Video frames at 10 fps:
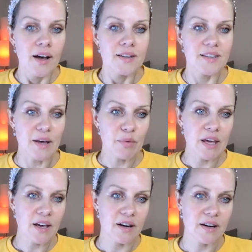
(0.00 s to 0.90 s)
Same
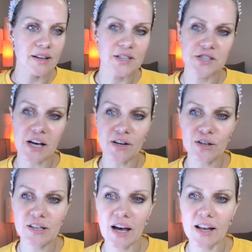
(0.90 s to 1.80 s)
here.
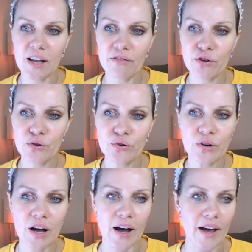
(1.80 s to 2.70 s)
Shannon, I love
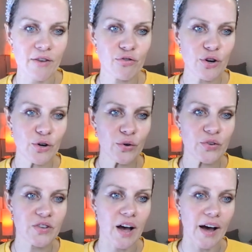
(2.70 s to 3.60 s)
you. Hi,
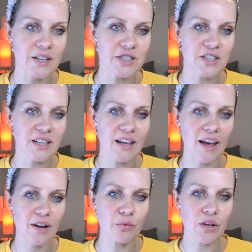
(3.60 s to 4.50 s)
Rose. Hi, Jean.
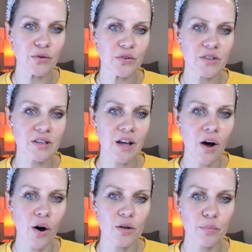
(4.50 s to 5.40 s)
Can we use it
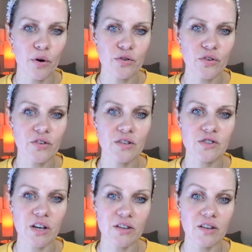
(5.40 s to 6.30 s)
on
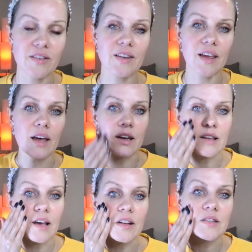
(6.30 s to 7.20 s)
Botox-injected
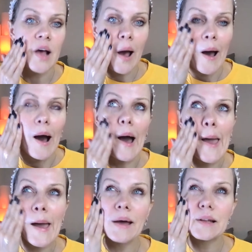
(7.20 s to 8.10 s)
skin? Yes.
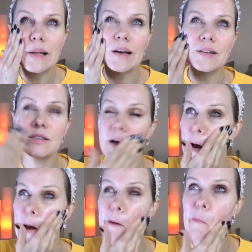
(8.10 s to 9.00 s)
I had last
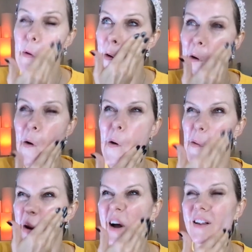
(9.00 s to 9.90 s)
time, a
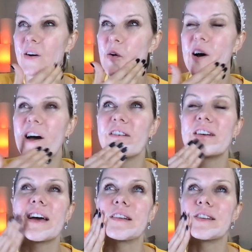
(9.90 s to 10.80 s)
while ago. I
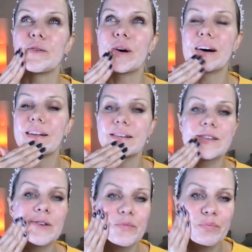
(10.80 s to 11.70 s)
haven't had in a while.
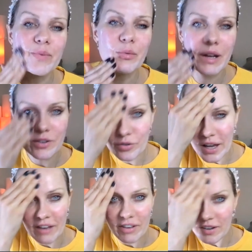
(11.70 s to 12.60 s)
So probably I don't
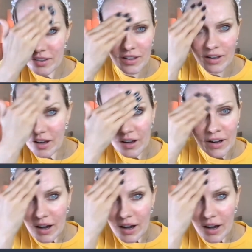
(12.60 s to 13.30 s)
have anything.